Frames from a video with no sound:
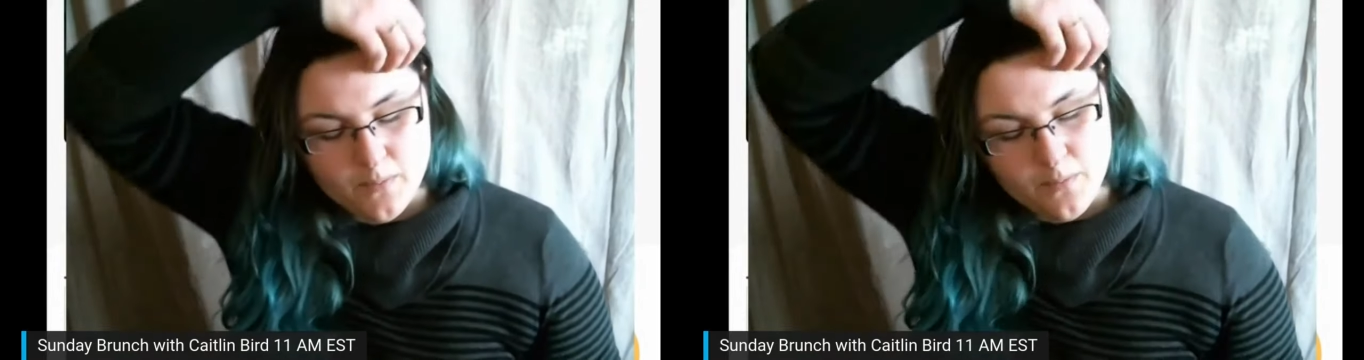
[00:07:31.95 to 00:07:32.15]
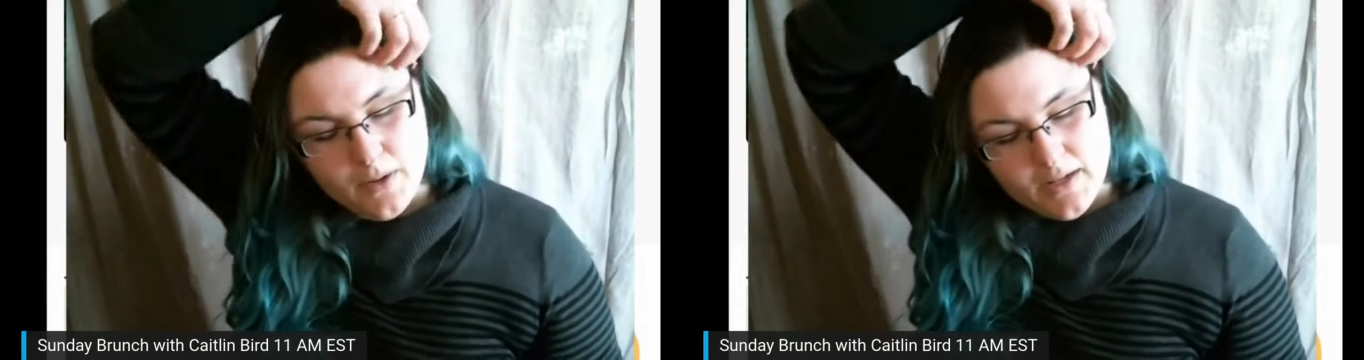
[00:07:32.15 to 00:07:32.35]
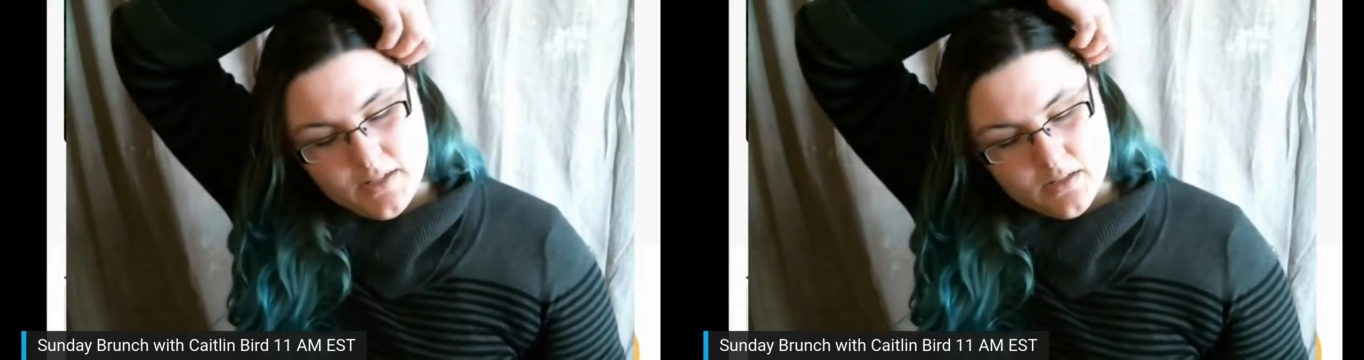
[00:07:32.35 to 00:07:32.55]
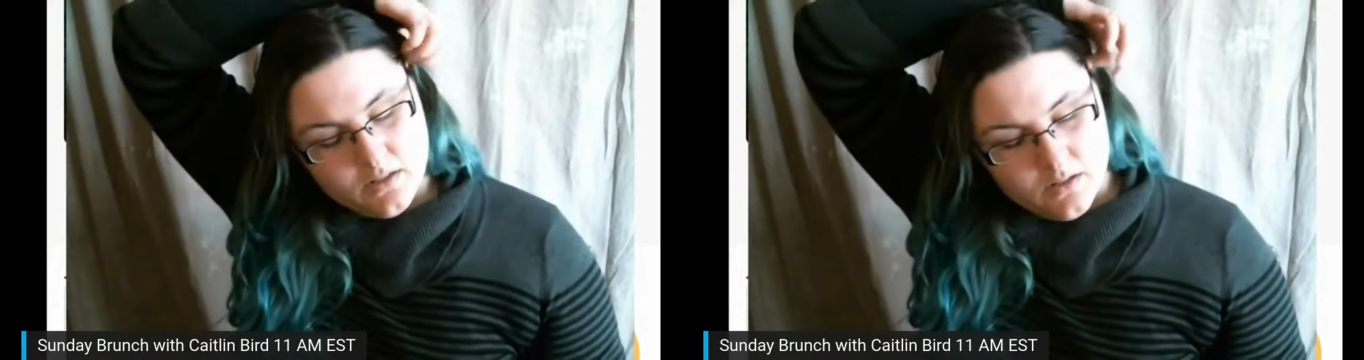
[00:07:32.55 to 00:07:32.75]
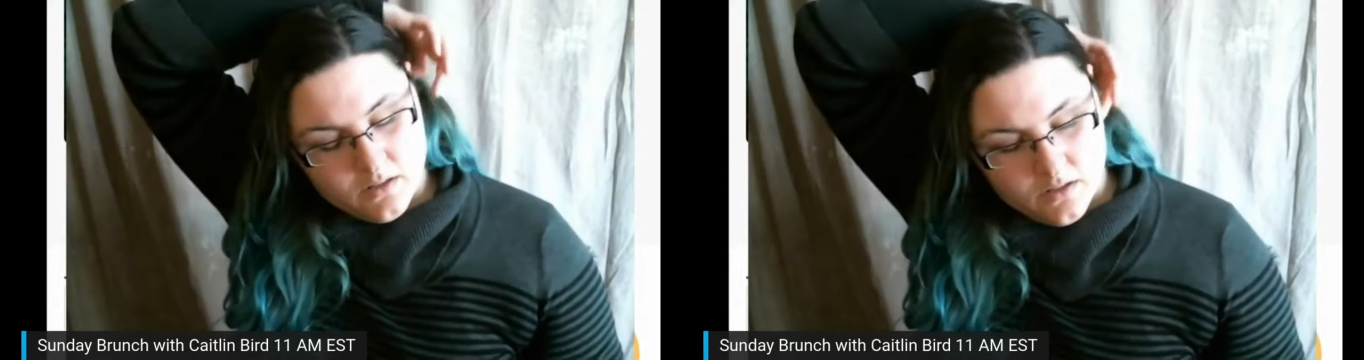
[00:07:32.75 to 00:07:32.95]
But,
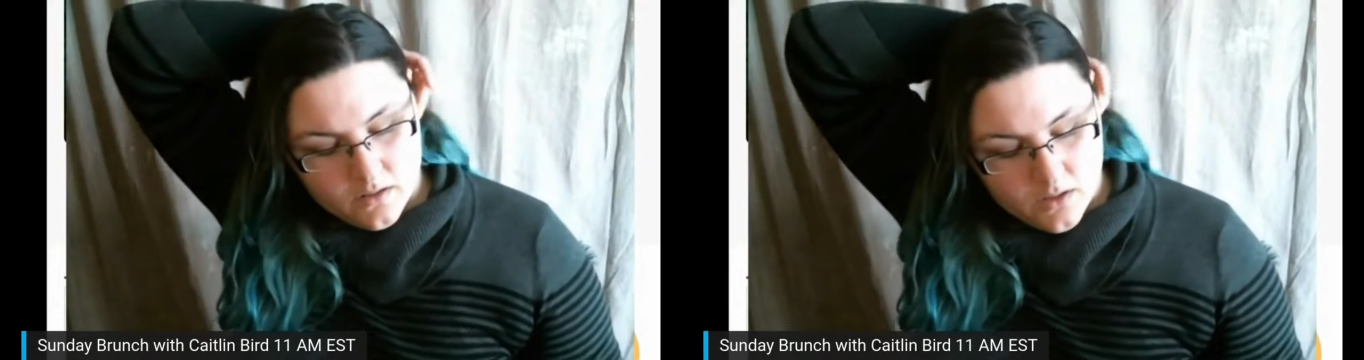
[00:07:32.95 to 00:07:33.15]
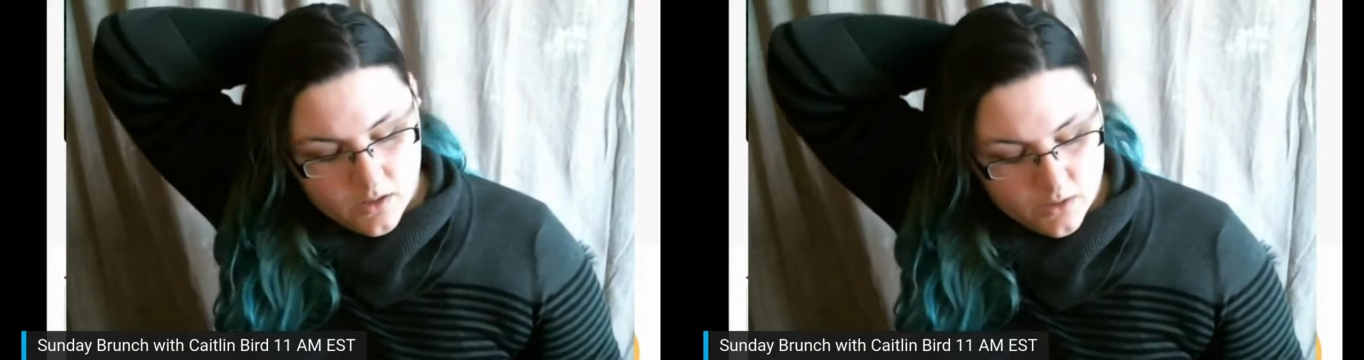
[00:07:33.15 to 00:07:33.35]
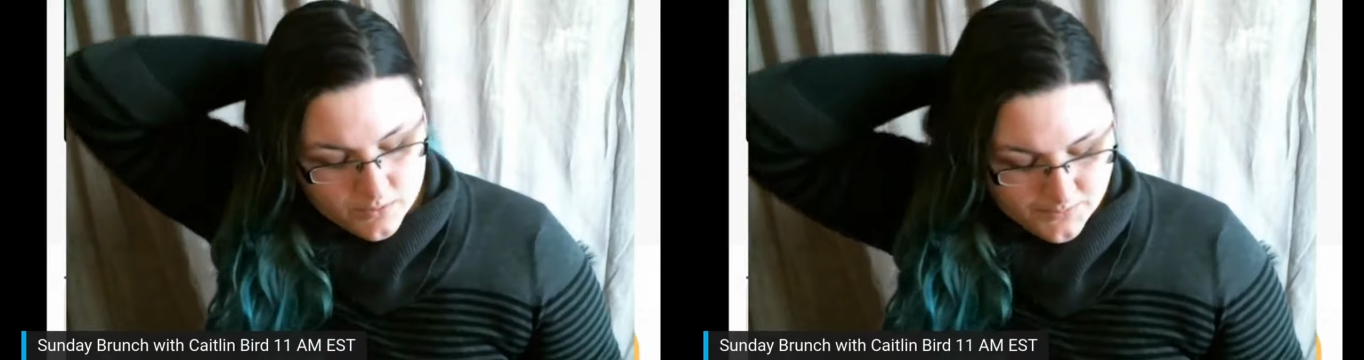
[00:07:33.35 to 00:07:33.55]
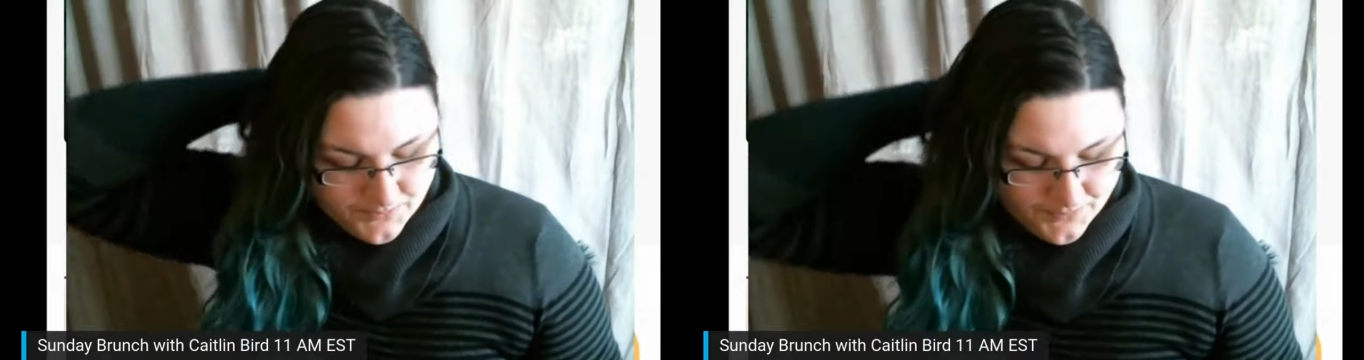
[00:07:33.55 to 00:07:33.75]
you know,